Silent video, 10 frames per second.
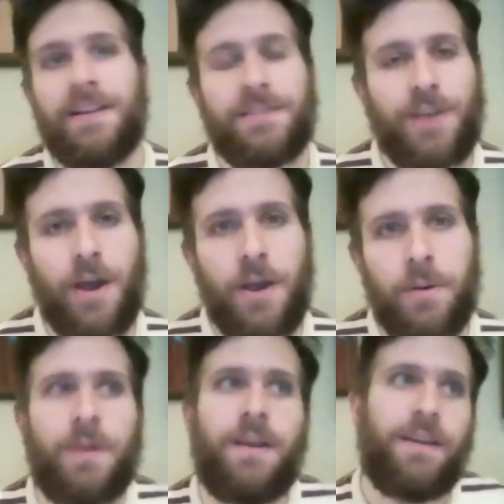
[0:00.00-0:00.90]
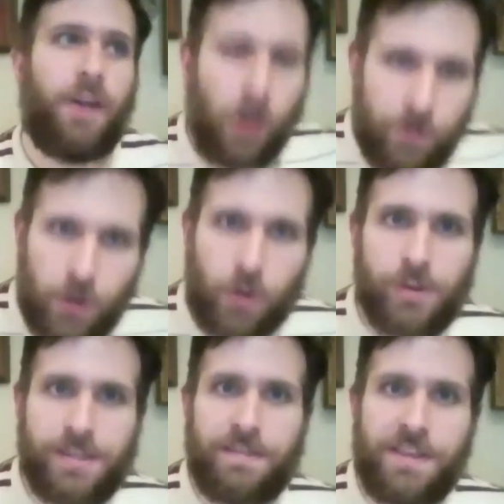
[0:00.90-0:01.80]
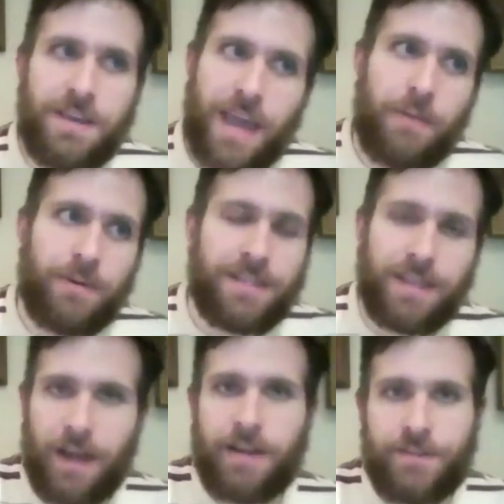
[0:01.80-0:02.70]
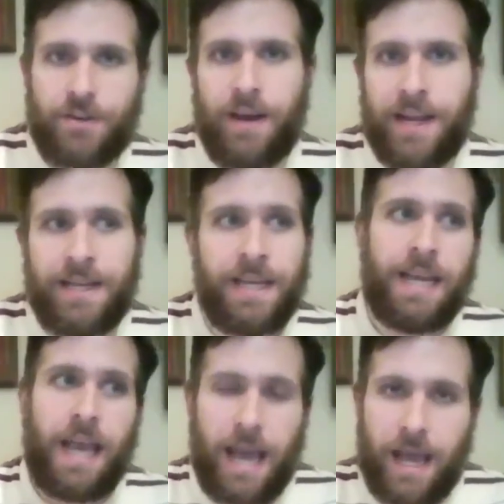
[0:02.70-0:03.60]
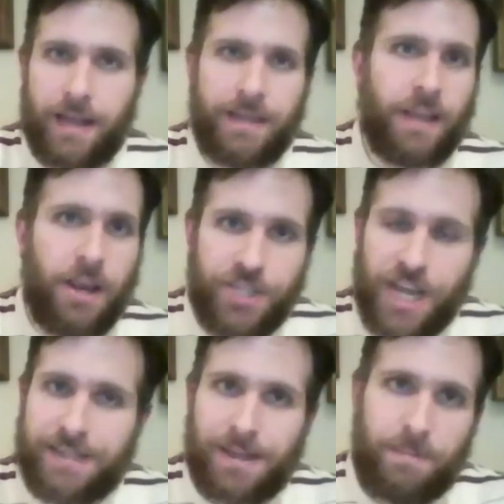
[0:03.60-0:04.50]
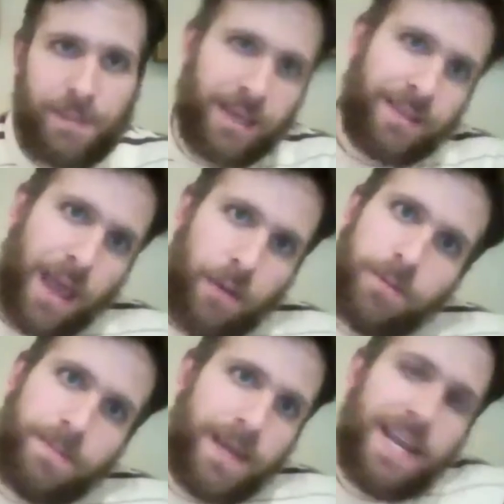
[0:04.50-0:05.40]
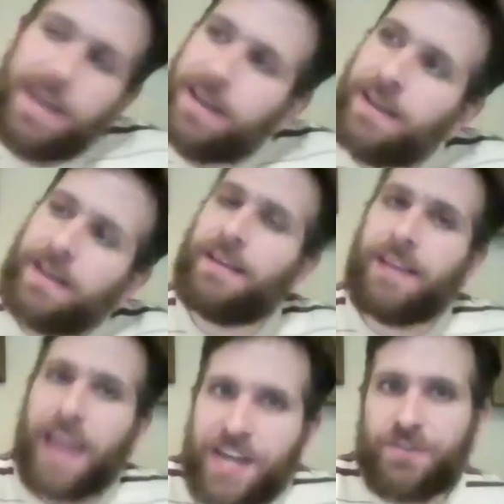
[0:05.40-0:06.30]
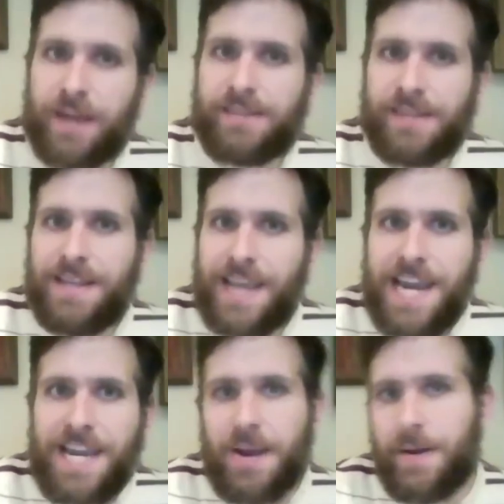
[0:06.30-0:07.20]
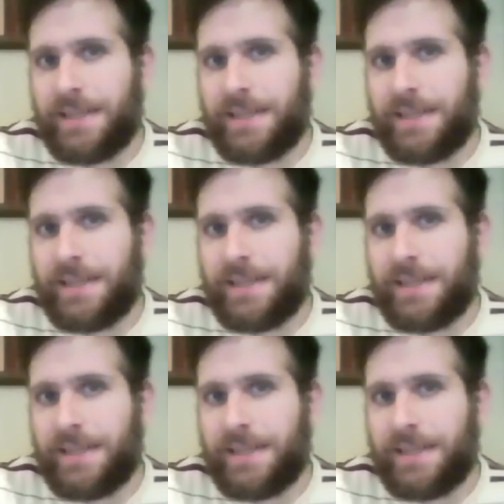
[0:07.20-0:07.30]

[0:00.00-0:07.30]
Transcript: So, of course, if the UK were to kind of try and negotiate something, there would be interest in the EU.